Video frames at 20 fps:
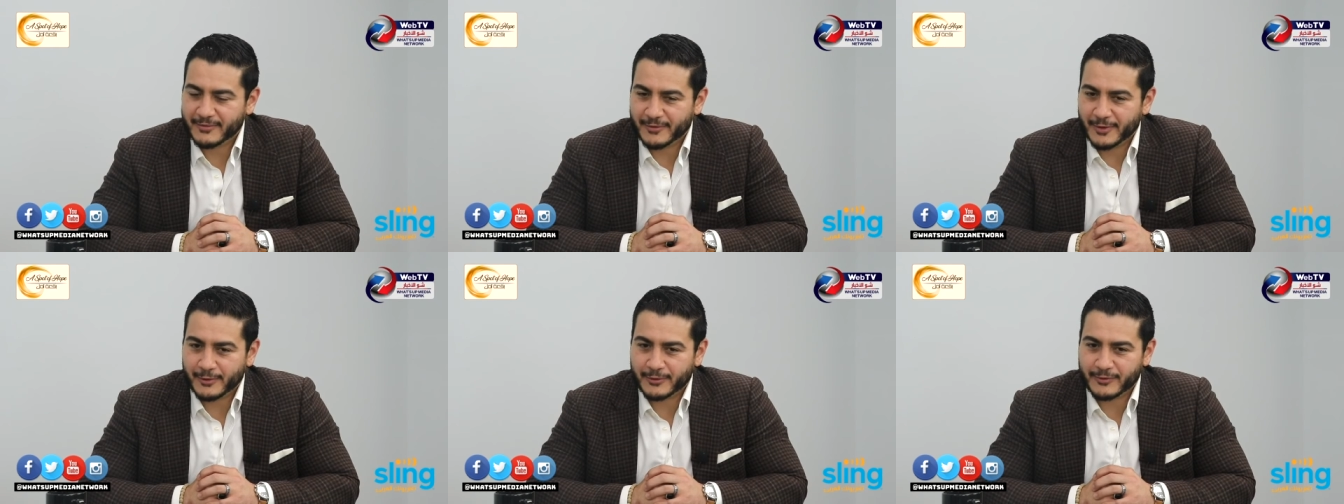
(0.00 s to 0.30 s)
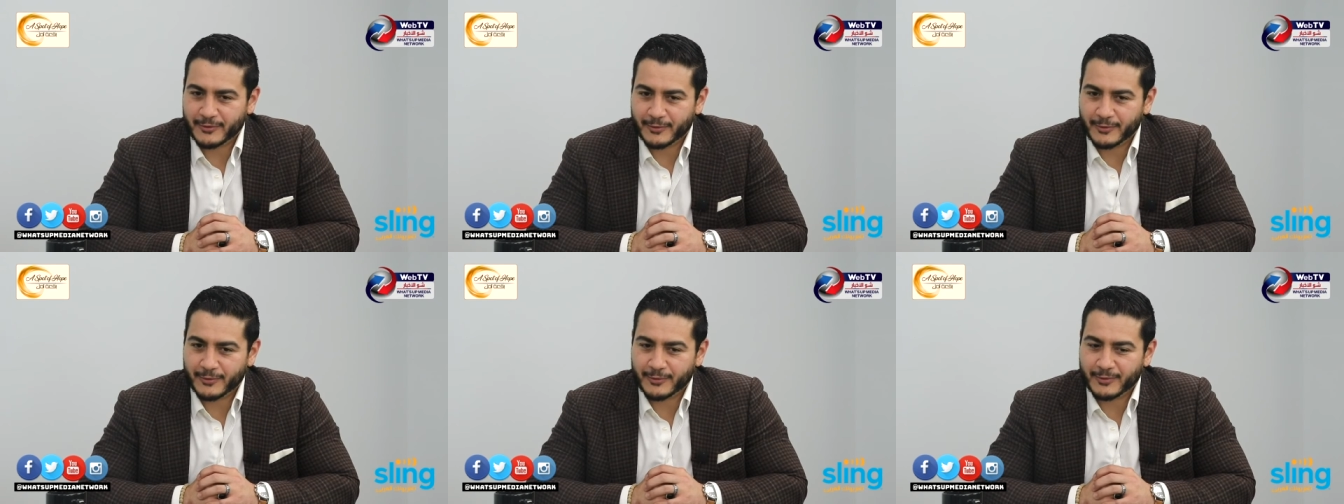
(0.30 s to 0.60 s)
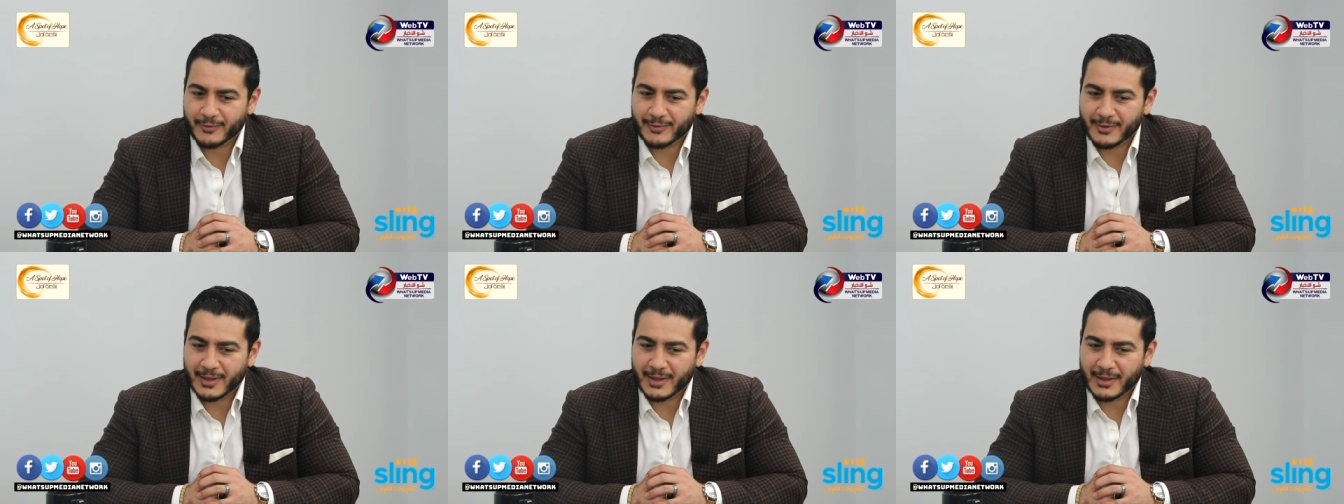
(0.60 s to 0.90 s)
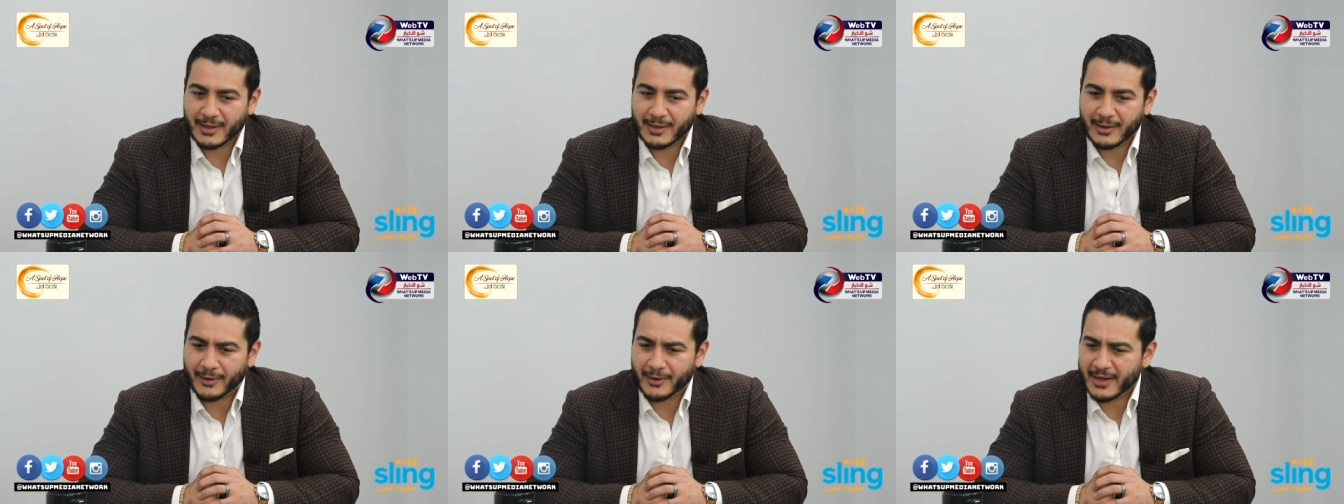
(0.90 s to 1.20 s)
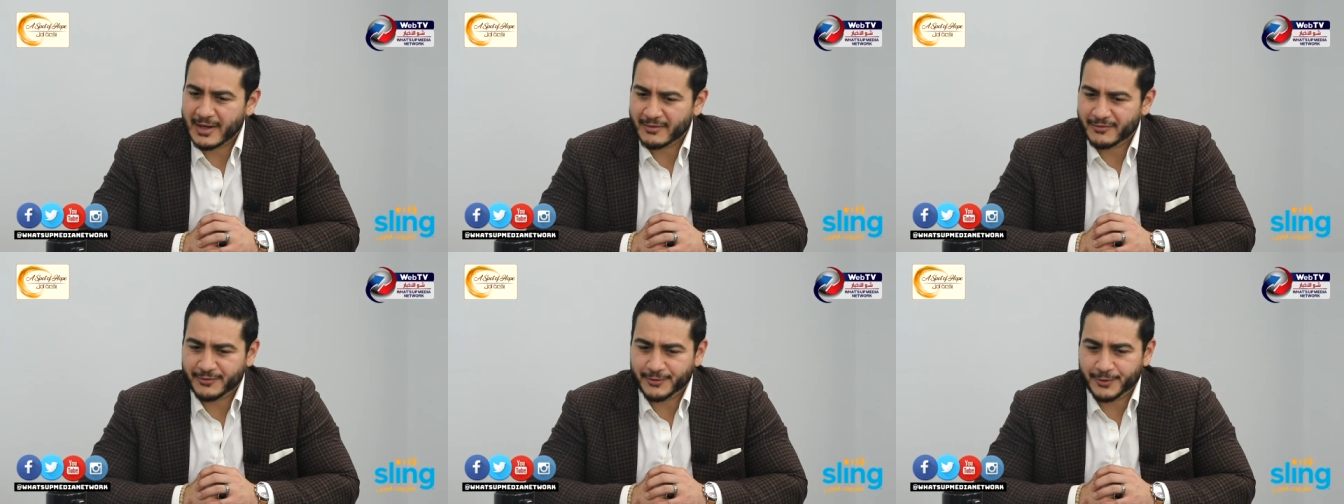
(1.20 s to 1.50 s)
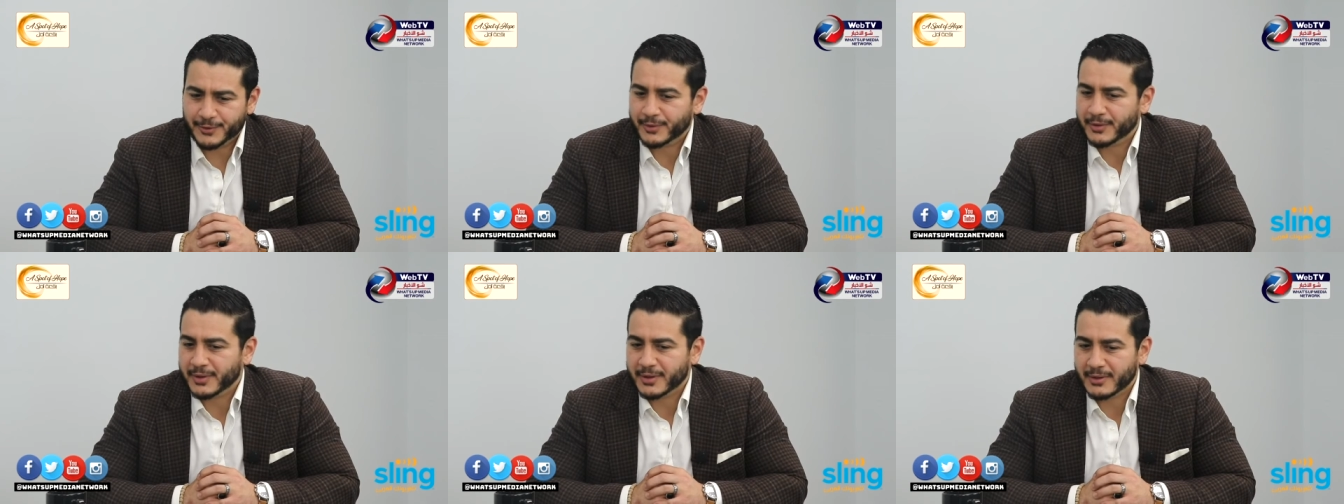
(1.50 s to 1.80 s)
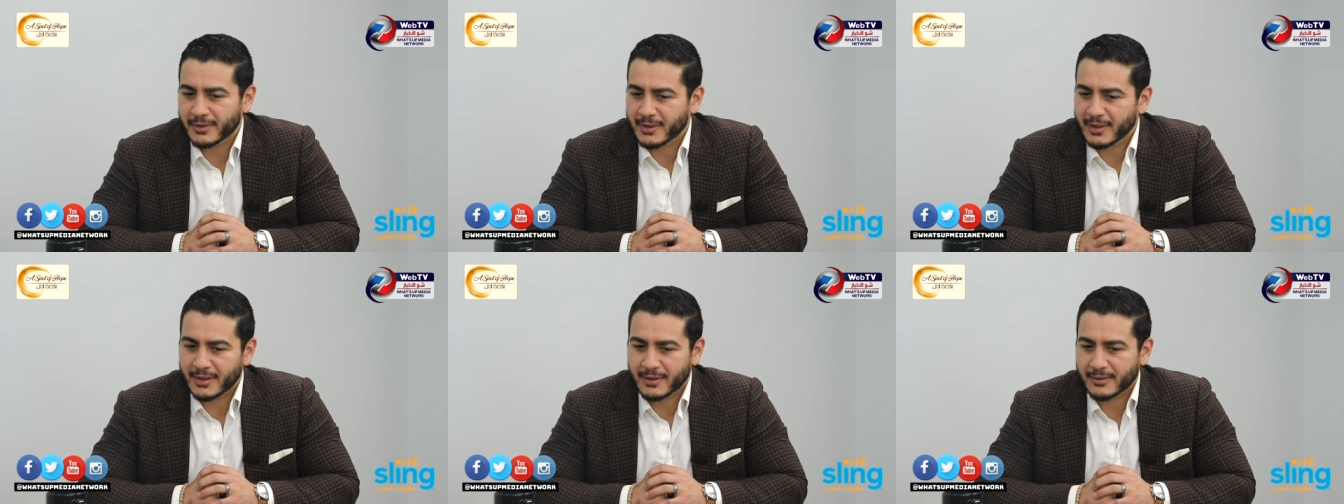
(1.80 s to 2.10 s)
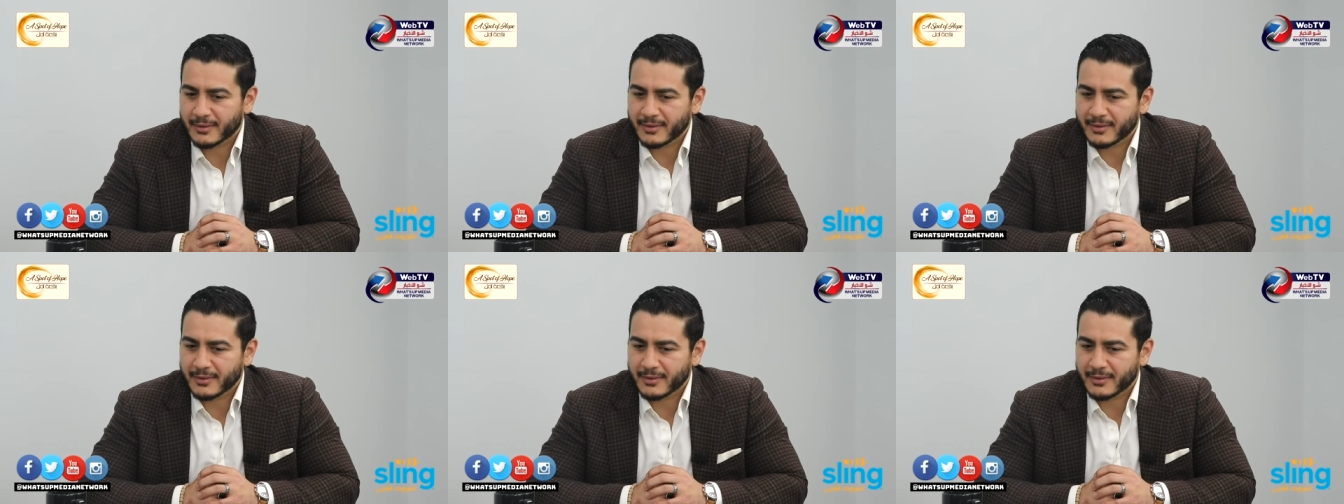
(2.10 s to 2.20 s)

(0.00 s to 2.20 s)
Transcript: Folks who are hateful and